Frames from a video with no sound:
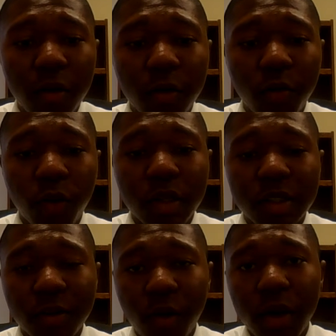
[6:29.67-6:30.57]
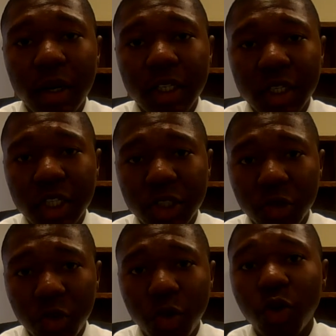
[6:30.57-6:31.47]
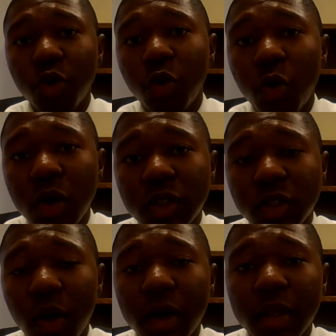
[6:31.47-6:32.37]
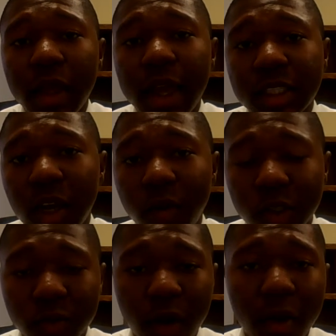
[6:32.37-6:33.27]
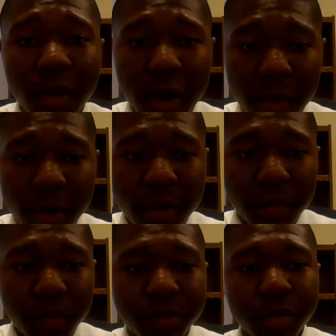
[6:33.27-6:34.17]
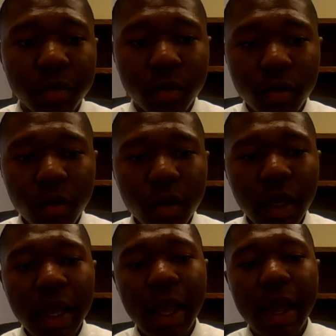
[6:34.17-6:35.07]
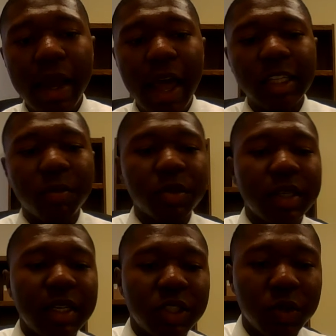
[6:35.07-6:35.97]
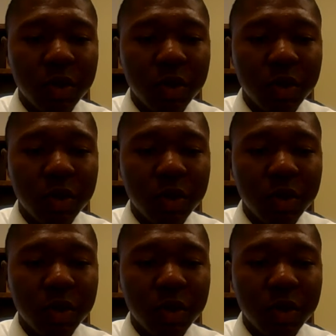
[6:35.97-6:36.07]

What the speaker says: for the deferred initiation group who started antiretroviral therapy. And as it pertains to the